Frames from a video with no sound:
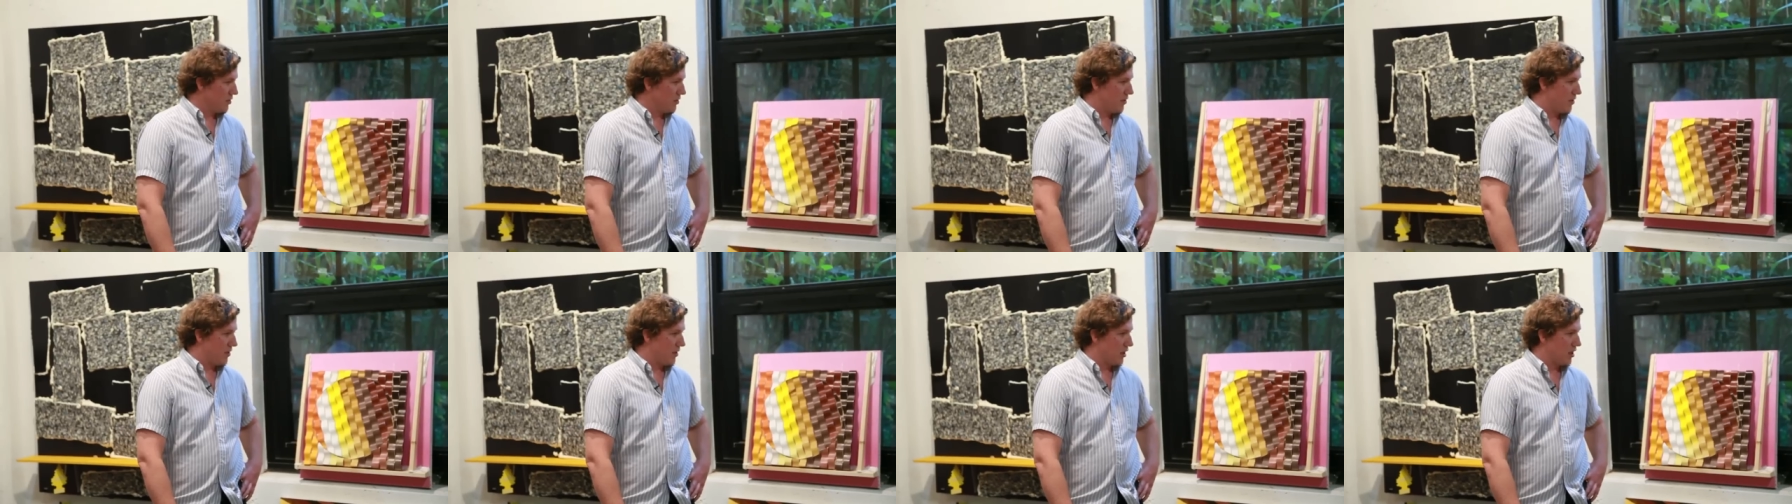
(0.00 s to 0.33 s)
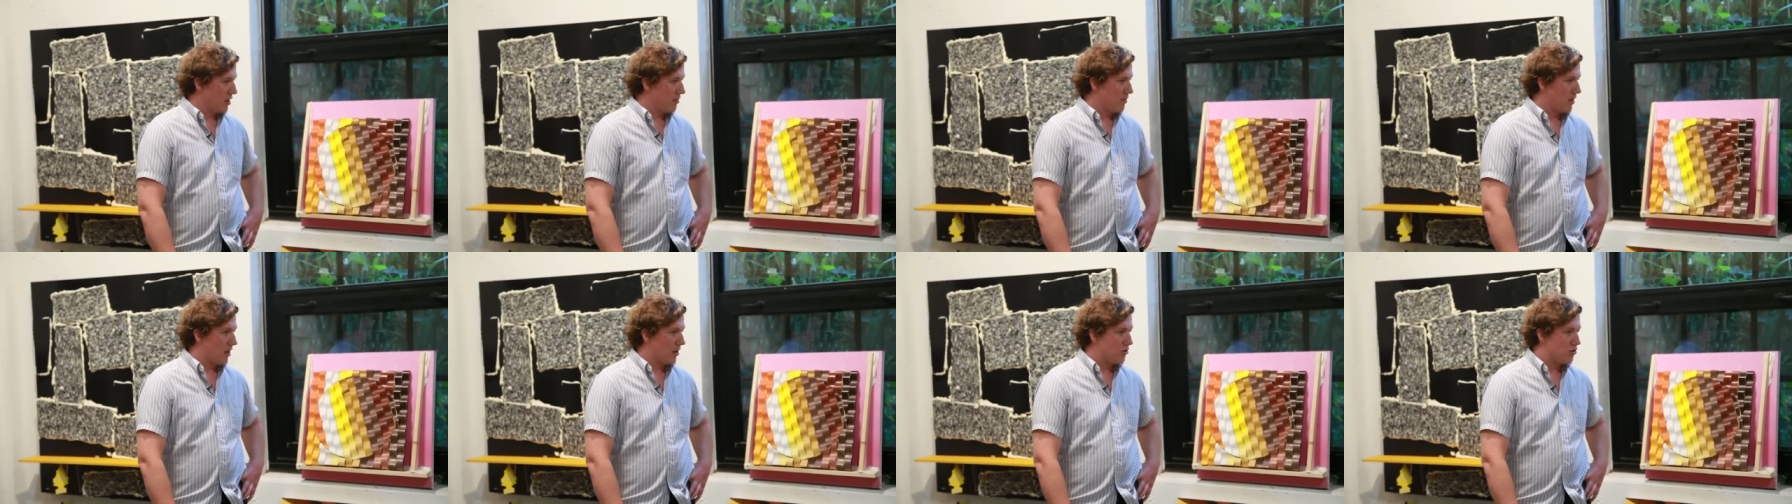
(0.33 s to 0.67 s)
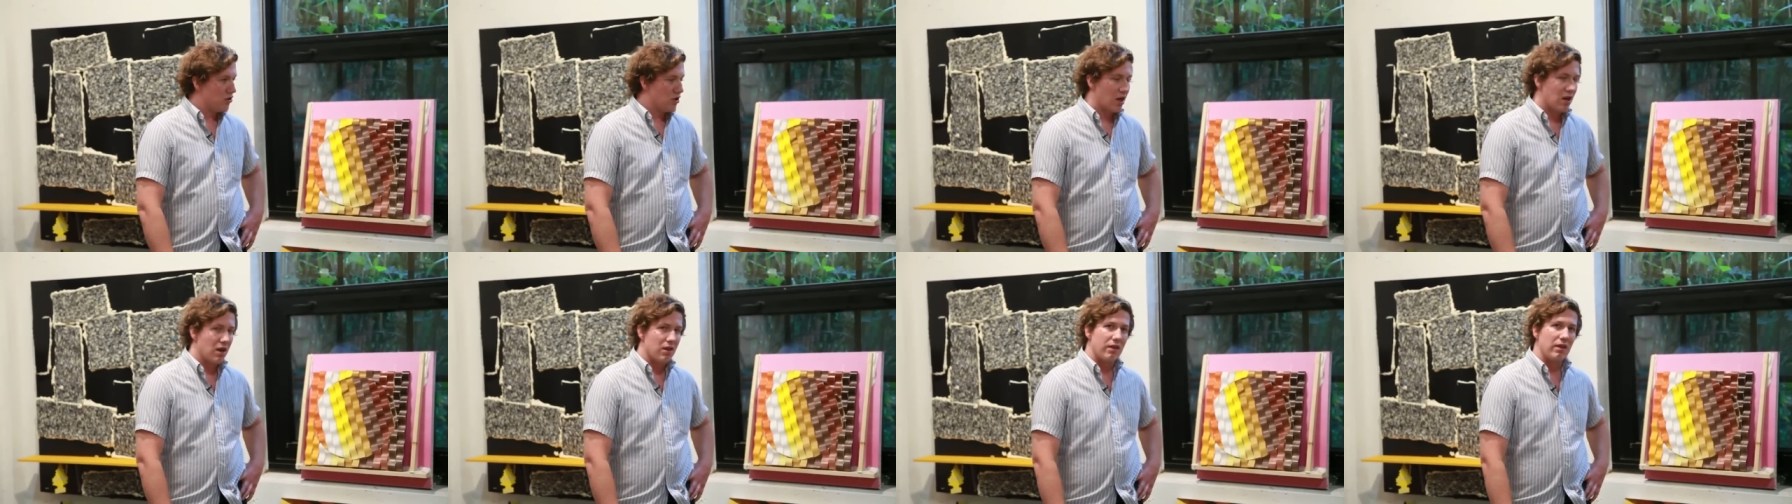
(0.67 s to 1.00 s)
thinking about
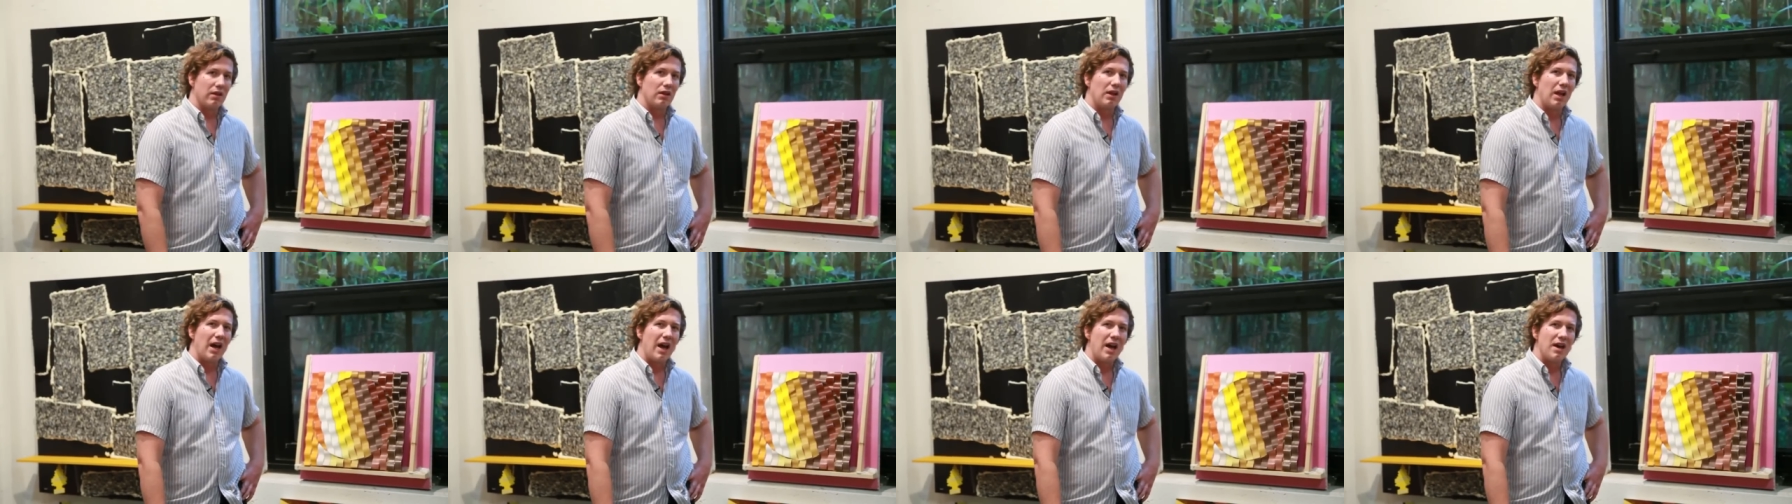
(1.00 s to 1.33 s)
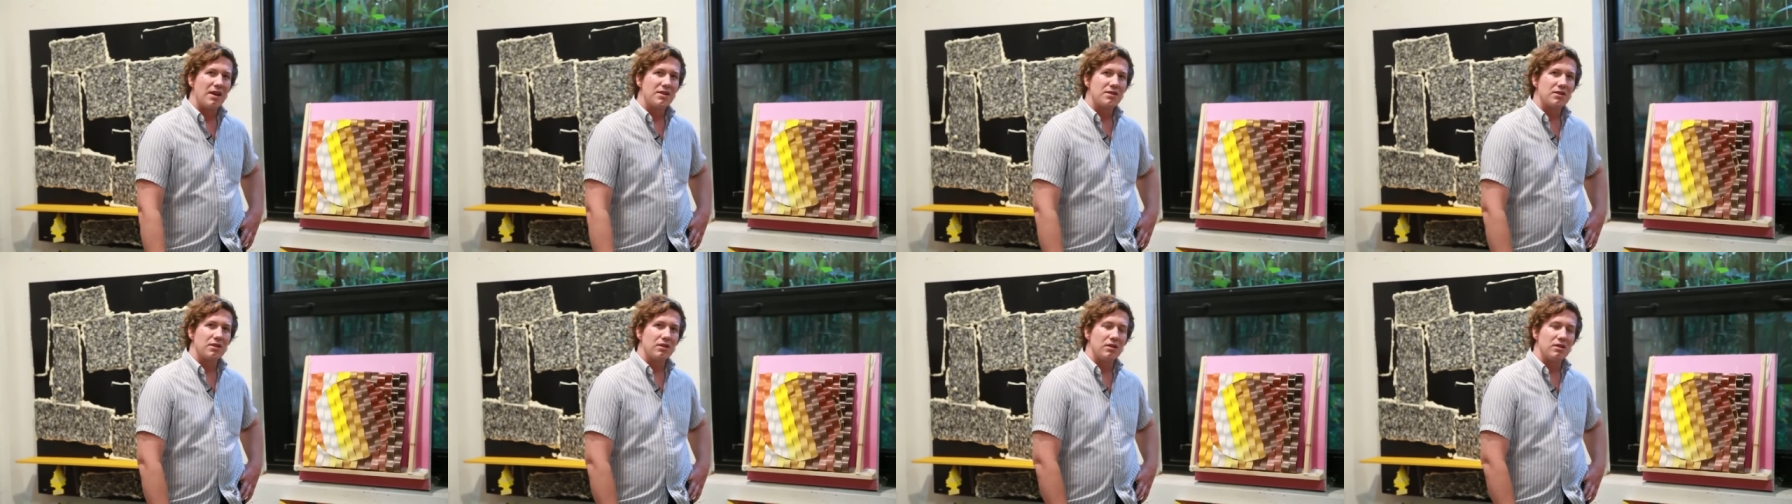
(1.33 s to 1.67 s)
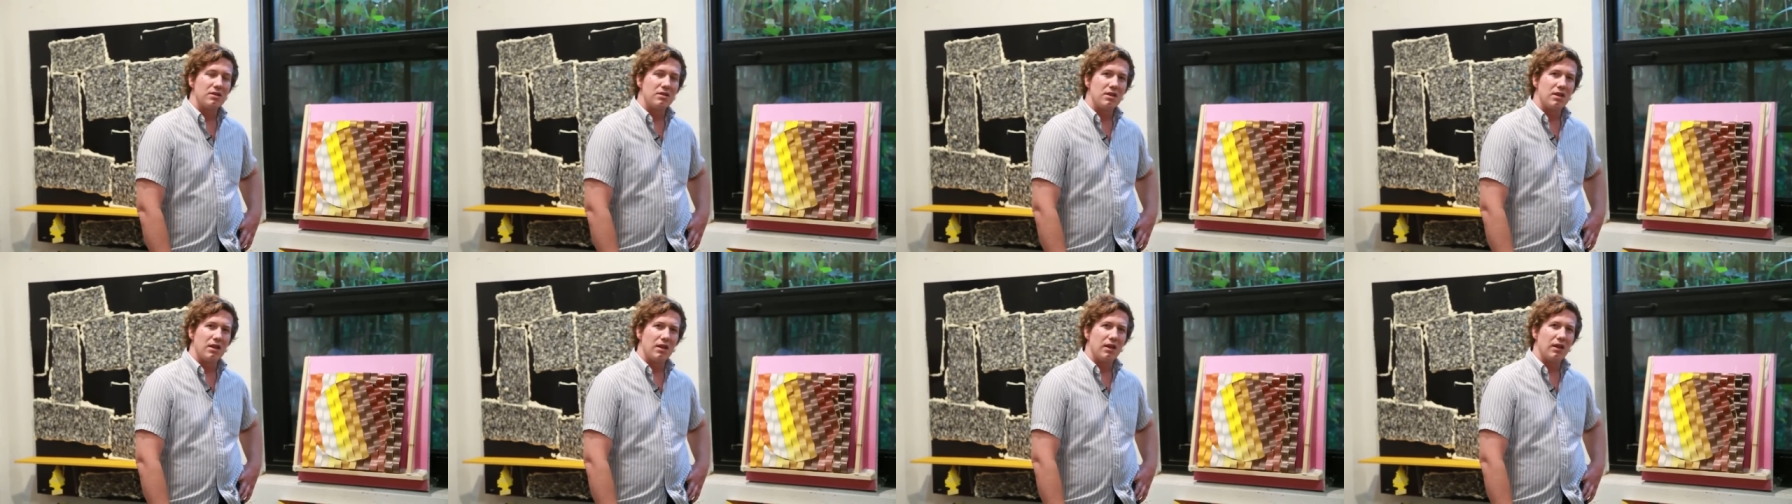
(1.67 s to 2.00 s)
Jonathan Lasker
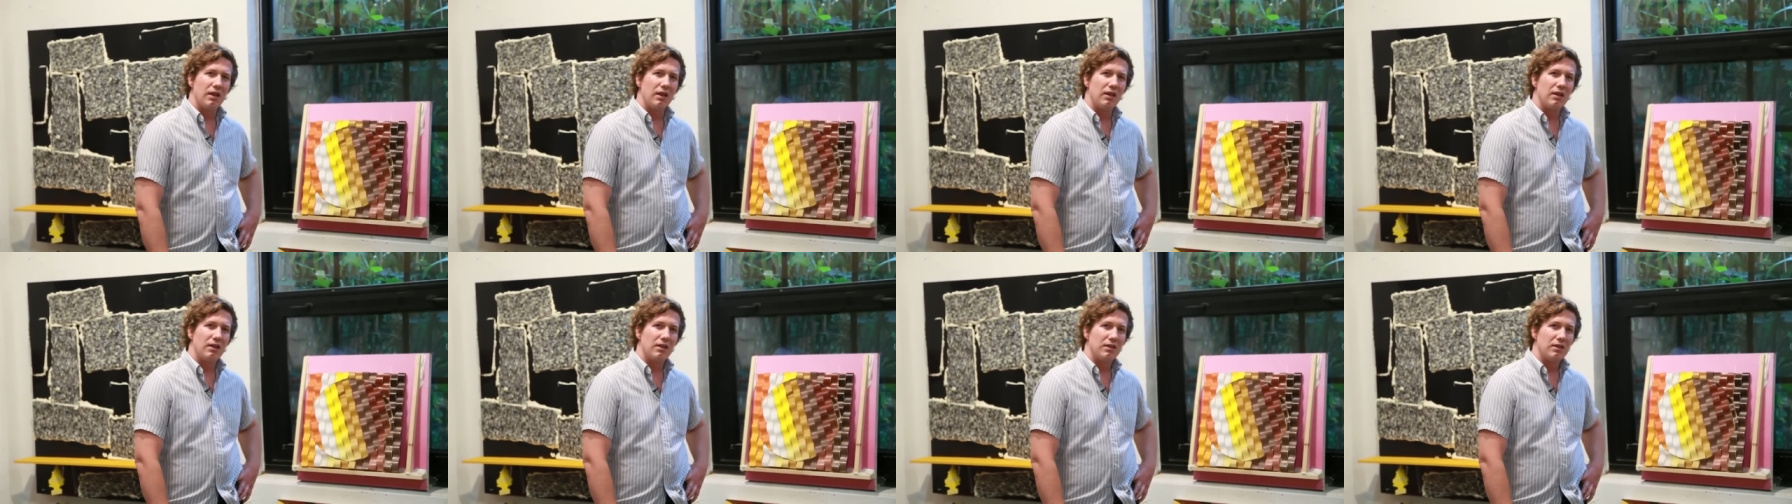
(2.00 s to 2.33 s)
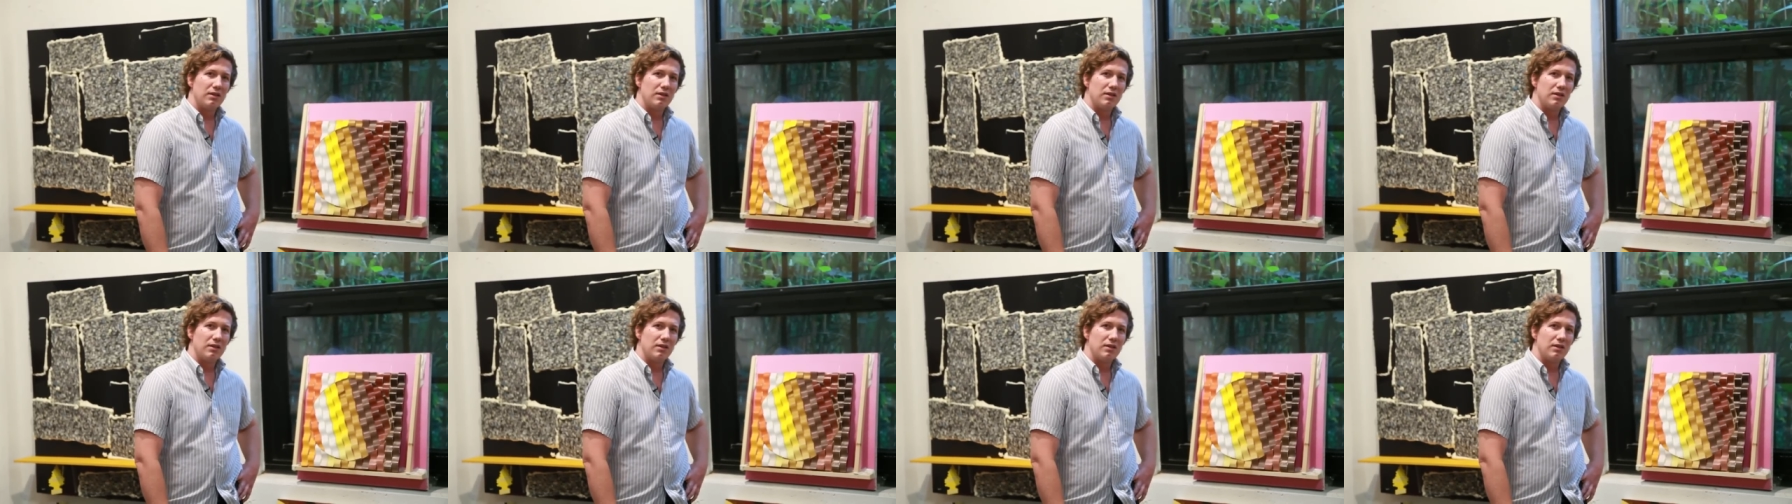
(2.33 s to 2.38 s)
today.